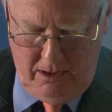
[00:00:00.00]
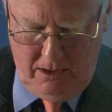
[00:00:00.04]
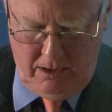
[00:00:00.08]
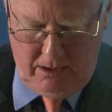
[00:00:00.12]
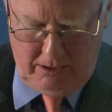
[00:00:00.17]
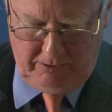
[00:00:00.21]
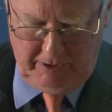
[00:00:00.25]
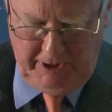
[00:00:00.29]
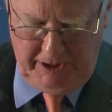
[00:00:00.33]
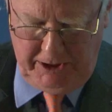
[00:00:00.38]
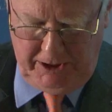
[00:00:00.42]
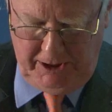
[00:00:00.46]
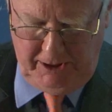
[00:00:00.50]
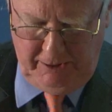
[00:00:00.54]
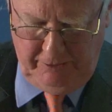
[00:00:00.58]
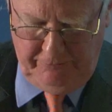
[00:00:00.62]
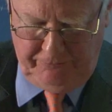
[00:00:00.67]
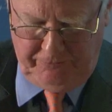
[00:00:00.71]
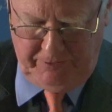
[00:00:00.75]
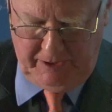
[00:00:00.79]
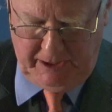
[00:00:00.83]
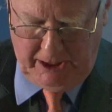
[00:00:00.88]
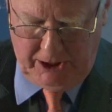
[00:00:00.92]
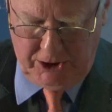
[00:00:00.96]
A great deal
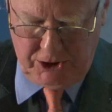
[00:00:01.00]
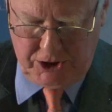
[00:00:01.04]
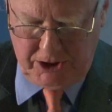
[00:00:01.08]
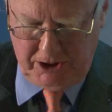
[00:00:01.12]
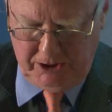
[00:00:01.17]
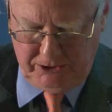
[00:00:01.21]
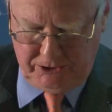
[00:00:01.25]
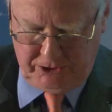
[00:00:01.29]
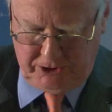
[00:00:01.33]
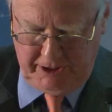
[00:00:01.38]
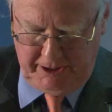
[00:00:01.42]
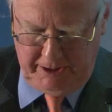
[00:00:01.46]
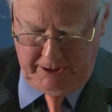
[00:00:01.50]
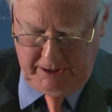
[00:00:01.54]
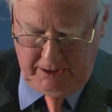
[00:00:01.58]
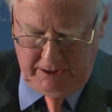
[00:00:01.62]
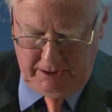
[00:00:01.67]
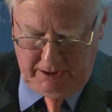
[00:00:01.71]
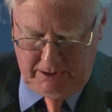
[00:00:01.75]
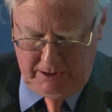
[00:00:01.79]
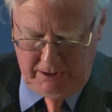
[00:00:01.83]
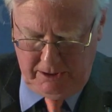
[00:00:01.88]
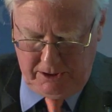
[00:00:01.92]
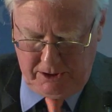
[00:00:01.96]
of financial
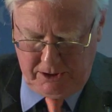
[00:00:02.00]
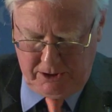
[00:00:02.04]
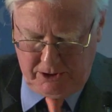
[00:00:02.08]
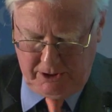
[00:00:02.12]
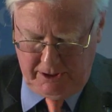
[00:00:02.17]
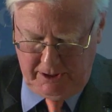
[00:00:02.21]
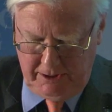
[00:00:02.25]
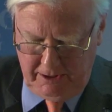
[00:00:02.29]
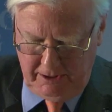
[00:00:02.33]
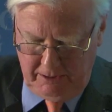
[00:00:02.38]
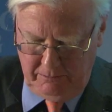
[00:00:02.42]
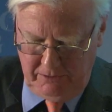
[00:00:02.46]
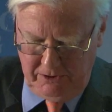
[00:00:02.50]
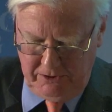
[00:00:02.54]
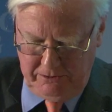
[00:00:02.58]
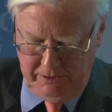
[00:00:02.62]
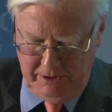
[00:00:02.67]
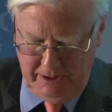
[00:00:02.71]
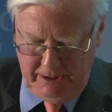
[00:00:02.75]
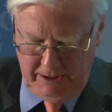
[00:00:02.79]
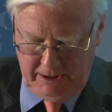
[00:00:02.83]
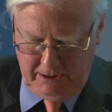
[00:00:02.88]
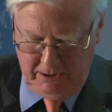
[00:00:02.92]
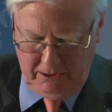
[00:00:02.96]
trading is trading
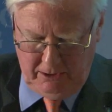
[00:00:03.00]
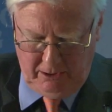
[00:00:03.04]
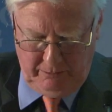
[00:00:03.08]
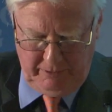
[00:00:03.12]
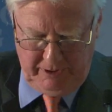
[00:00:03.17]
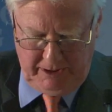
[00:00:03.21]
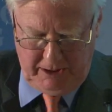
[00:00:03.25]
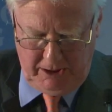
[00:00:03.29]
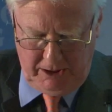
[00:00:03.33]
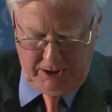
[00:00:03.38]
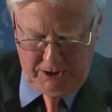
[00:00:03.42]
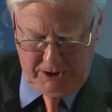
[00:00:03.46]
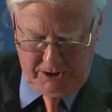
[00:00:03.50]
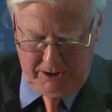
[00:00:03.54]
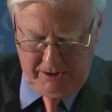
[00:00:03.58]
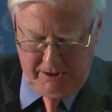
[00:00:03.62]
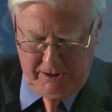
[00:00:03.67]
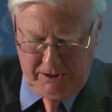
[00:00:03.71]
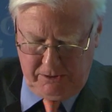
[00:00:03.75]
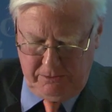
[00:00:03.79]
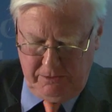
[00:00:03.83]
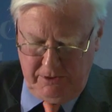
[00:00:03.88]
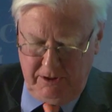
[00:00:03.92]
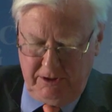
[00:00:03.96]
between economic
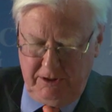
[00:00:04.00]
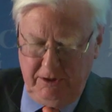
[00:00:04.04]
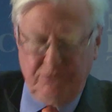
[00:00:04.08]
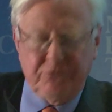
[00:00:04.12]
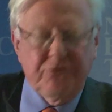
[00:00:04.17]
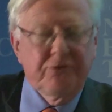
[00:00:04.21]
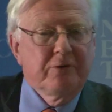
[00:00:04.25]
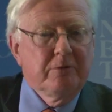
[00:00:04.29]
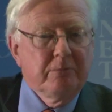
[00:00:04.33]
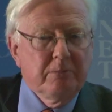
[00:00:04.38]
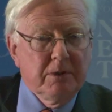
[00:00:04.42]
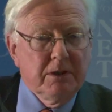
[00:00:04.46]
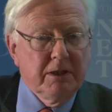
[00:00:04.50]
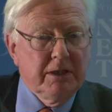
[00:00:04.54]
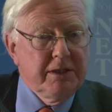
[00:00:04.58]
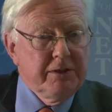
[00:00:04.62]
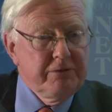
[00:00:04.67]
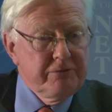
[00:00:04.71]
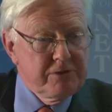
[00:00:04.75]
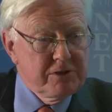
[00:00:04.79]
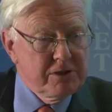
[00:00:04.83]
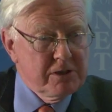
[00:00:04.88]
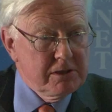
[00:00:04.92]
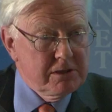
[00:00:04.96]
agents with different
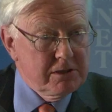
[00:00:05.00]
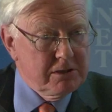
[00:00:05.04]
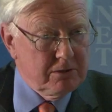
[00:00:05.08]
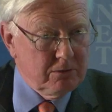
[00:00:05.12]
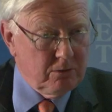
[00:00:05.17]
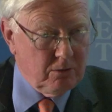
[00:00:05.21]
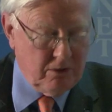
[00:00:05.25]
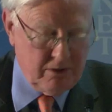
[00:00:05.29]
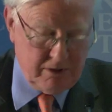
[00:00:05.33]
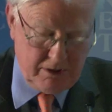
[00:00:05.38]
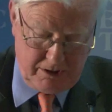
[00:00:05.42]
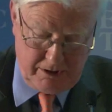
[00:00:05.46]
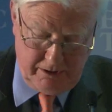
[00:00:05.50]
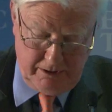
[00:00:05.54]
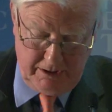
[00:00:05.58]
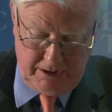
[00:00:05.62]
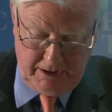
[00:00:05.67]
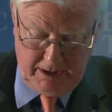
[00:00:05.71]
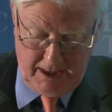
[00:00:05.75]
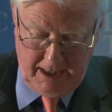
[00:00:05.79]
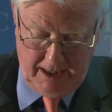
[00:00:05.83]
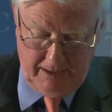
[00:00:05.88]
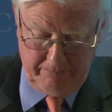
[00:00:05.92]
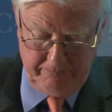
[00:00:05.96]
beliefs as to what's going
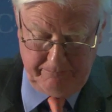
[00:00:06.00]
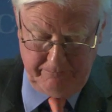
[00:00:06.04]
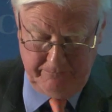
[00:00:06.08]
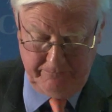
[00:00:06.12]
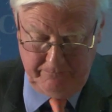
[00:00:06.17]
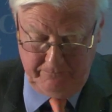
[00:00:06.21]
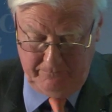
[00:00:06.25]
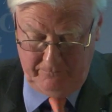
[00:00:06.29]
to happen.